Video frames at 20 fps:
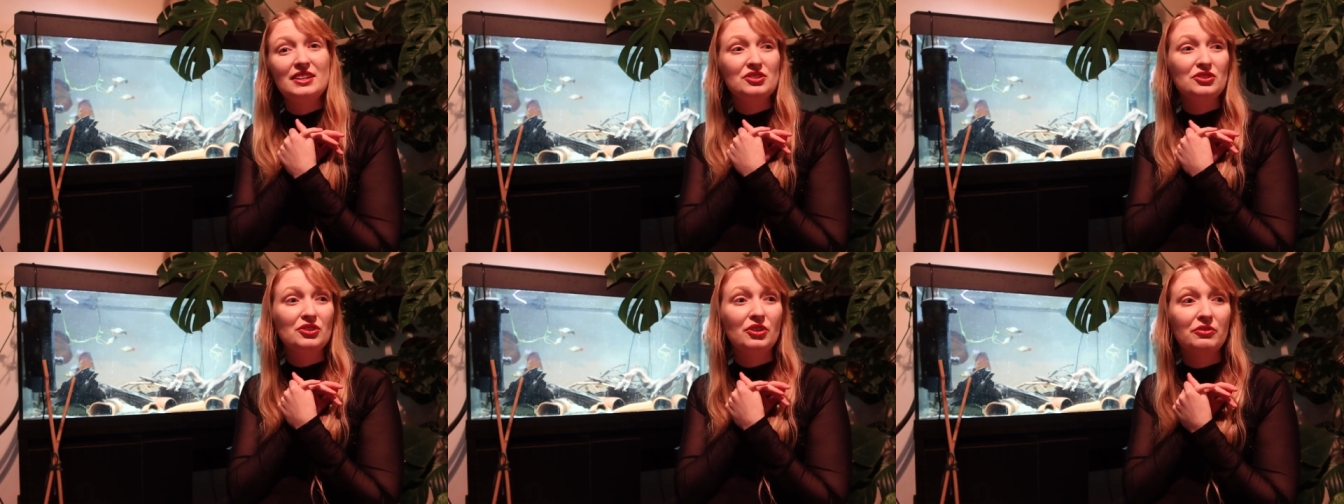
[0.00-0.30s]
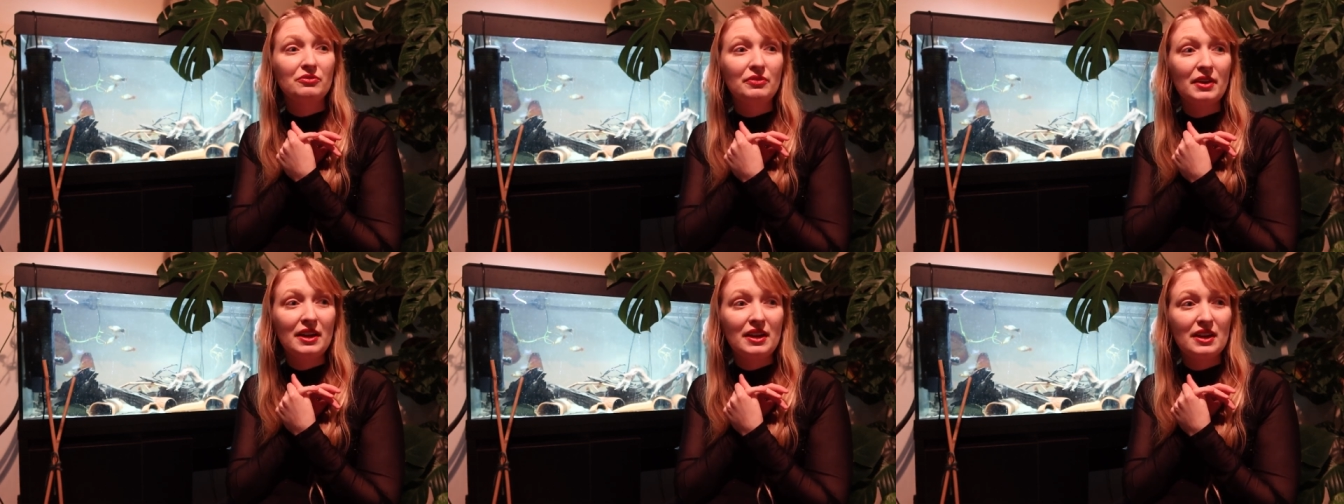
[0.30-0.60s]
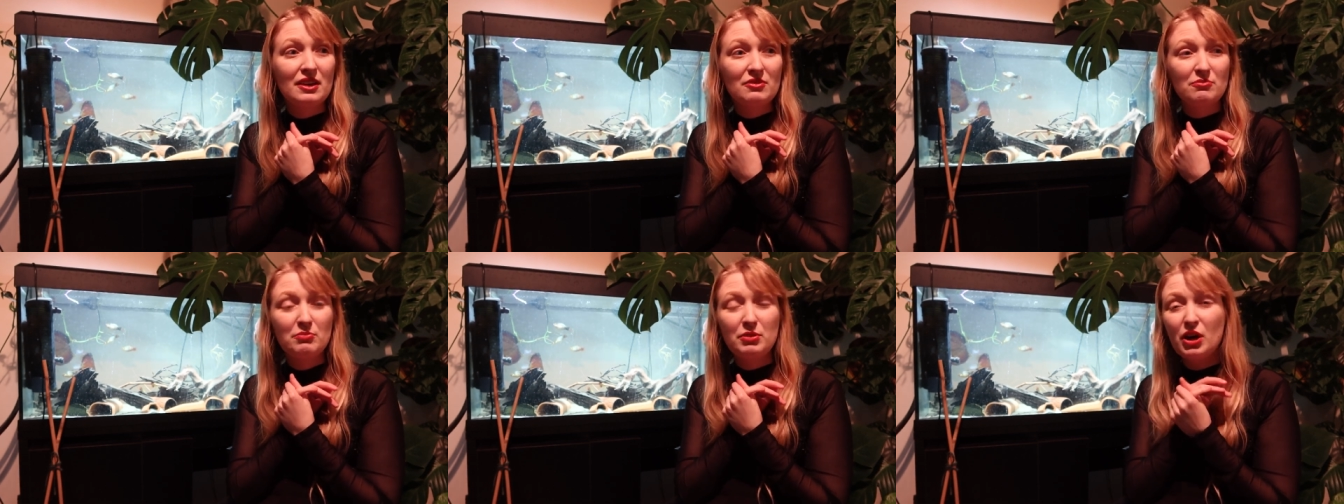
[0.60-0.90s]
It's not,
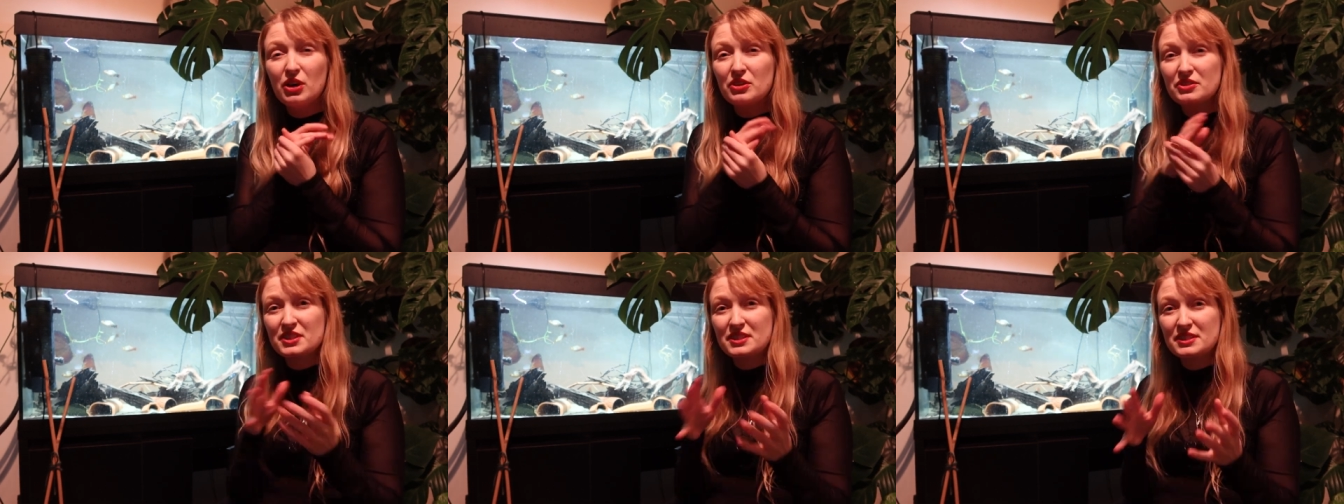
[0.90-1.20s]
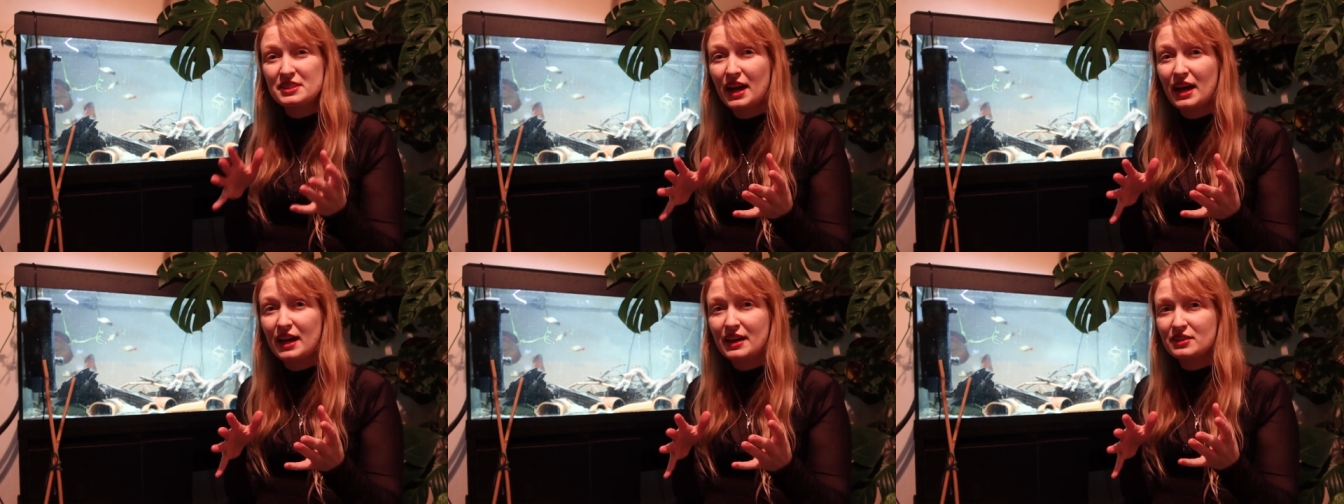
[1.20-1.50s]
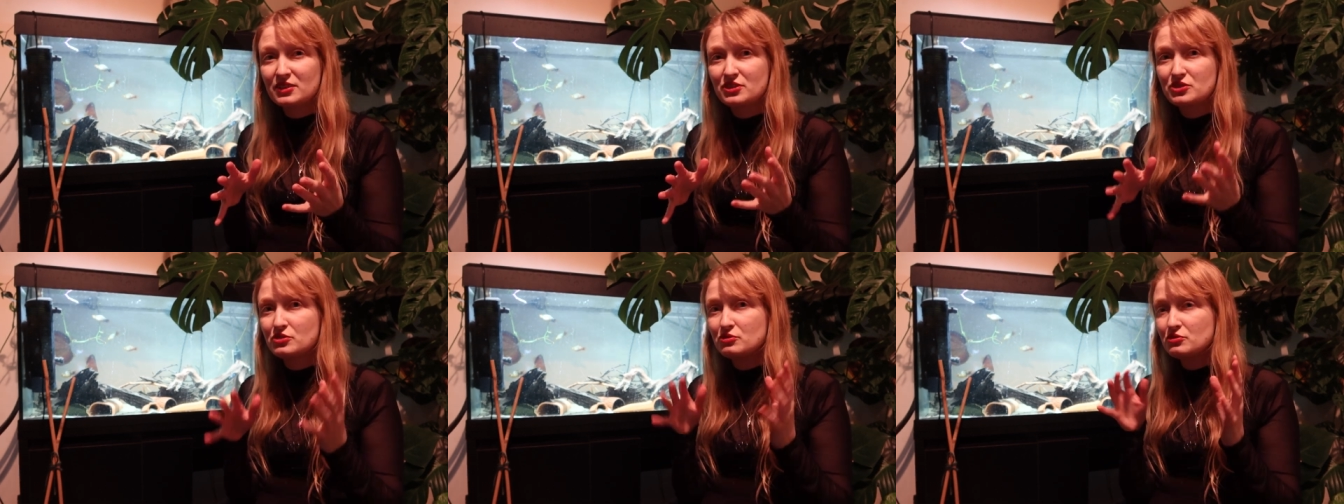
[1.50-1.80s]
but planted
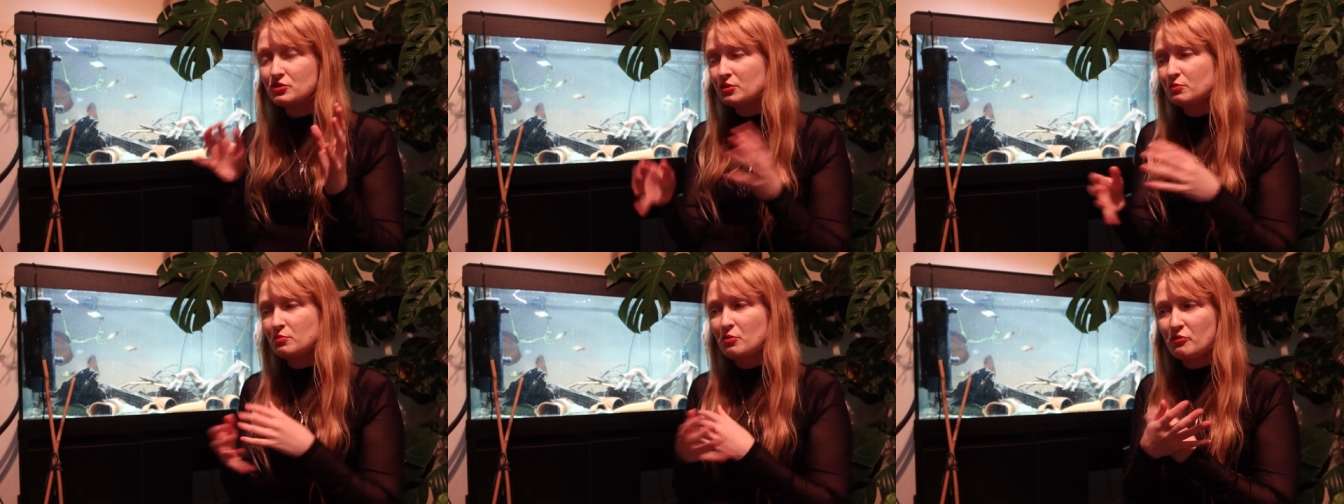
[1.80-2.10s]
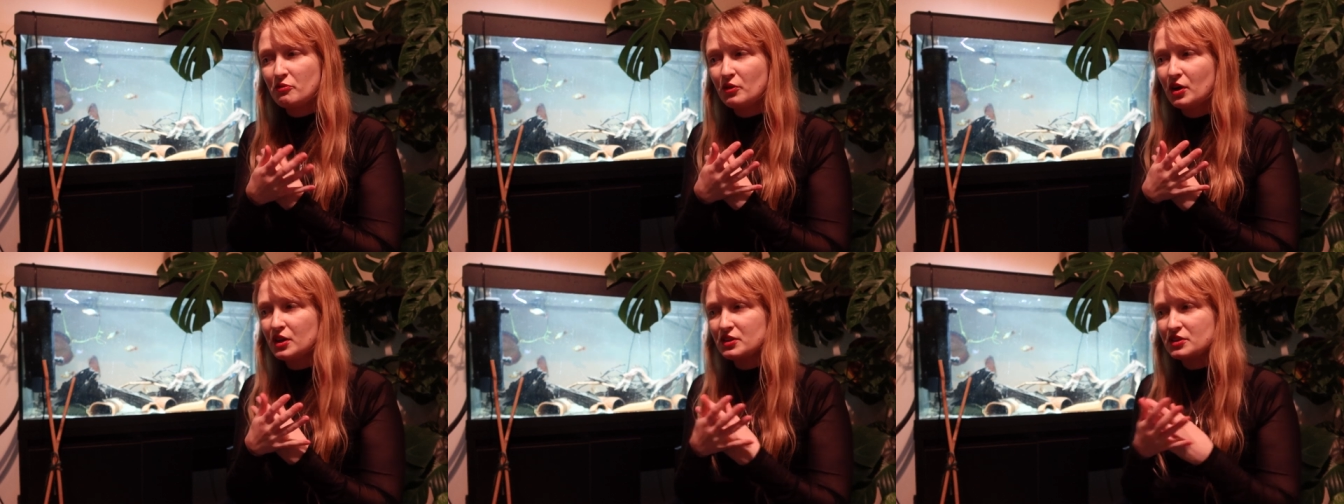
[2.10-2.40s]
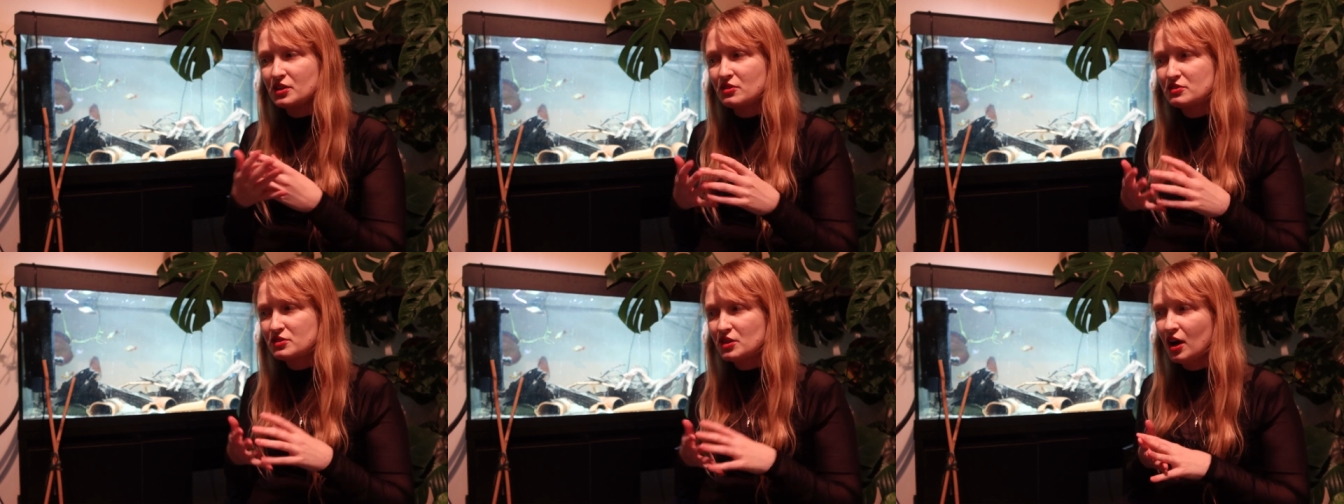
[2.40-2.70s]
tanks do not
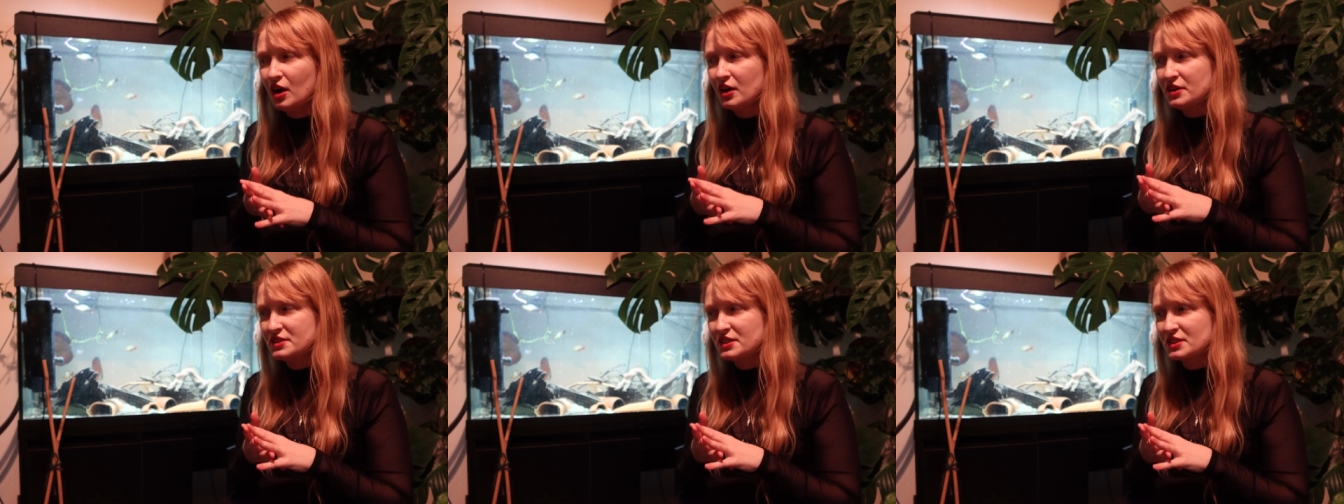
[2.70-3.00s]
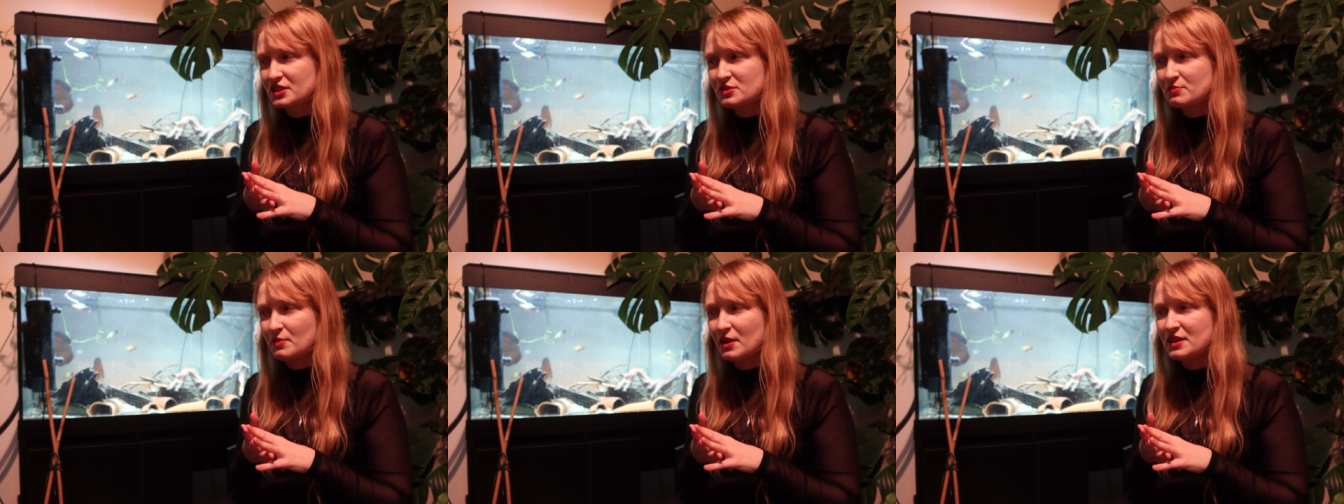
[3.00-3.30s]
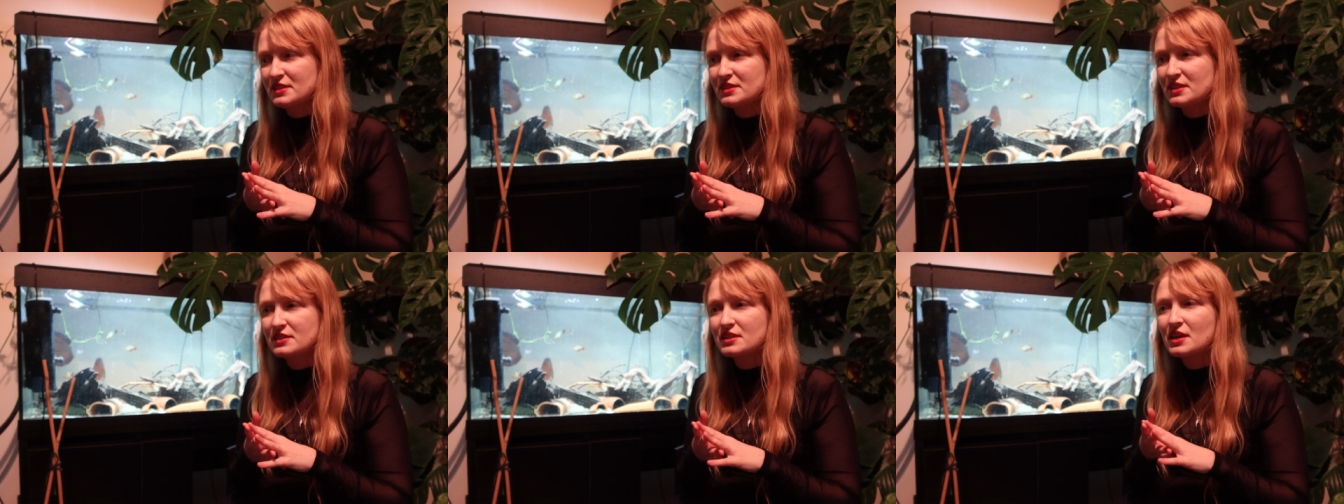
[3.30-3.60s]
provide those hiding
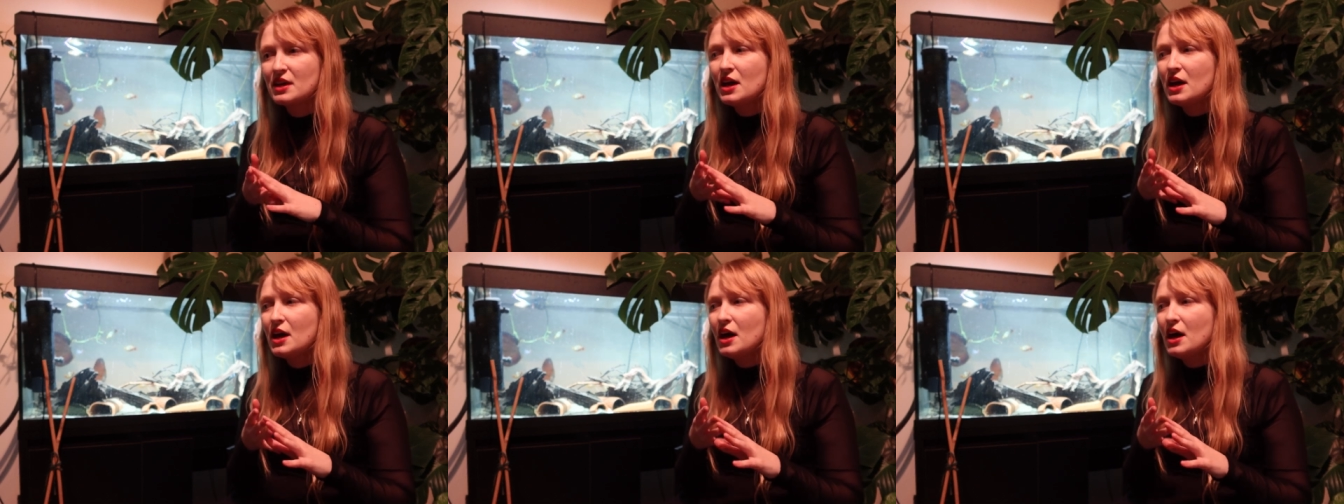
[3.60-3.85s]
spaces.